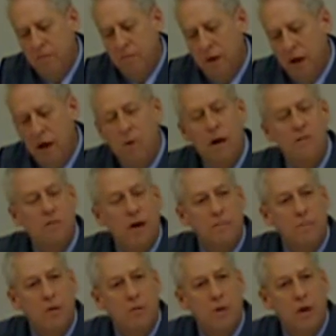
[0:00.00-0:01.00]
But however,
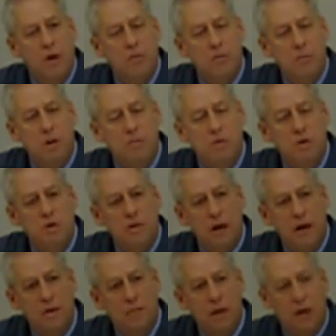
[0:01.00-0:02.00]
I've been working with people who
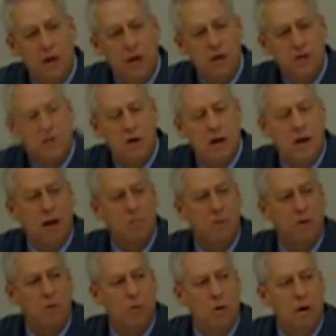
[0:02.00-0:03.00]
take medication, and I've
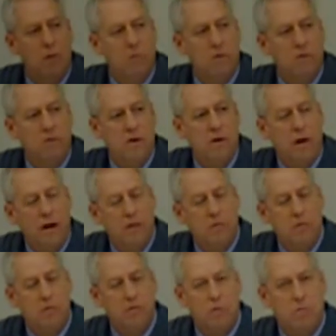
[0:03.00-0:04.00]
been working with
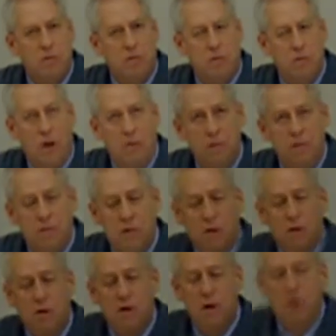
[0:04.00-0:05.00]
psychiatrists who prescribe it
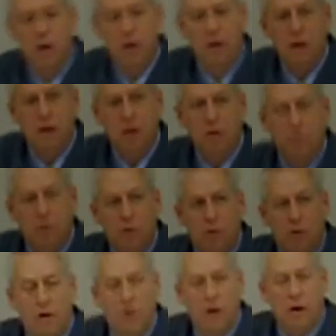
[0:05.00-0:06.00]

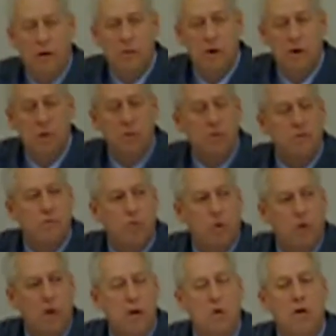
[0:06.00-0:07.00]
for almost 4
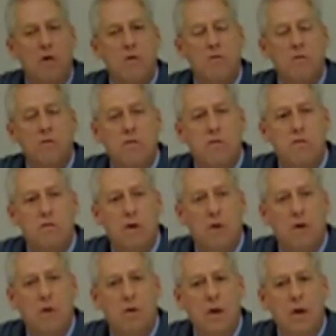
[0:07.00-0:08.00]
years. So
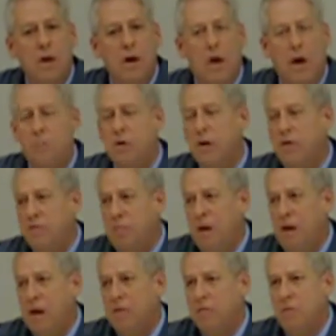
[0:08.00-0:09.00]
I'm really
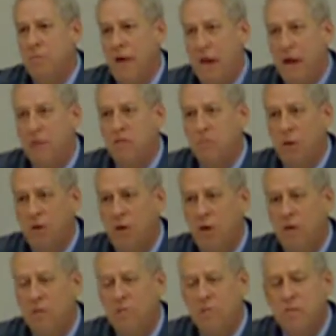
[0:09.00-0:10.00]
speaking from that
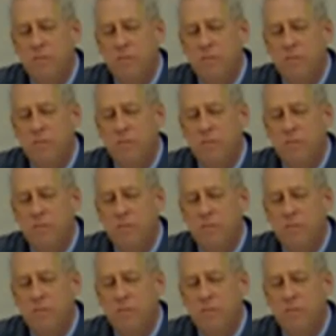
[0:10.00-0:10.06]
experience.